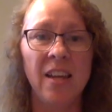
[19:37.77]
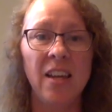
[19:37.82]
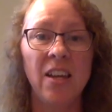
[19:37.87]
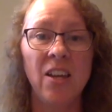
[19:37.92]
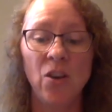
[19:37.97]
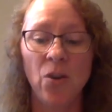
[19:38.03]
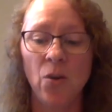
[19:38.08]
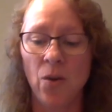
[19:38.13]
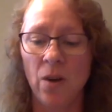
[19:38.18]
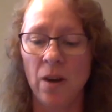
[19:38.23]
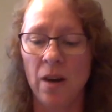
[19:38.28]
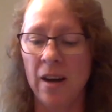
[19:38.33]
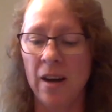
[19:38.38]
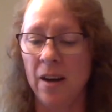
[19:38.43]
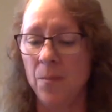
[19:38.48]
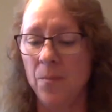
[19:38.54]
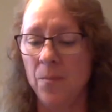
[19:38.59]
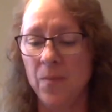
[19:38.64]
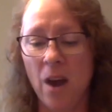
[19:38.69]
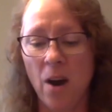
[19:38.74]
You know,
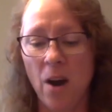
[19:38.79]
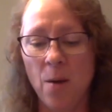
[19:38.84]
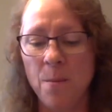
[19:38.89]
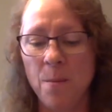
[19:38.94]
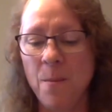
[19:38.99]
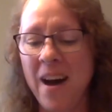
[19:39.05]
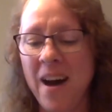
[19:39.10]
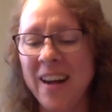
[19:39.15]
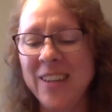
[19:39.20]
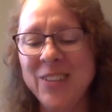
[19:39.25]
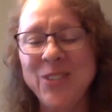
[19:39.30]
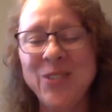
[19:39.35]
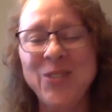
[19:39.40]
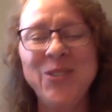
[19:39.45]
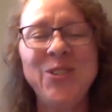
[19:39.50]
our minds are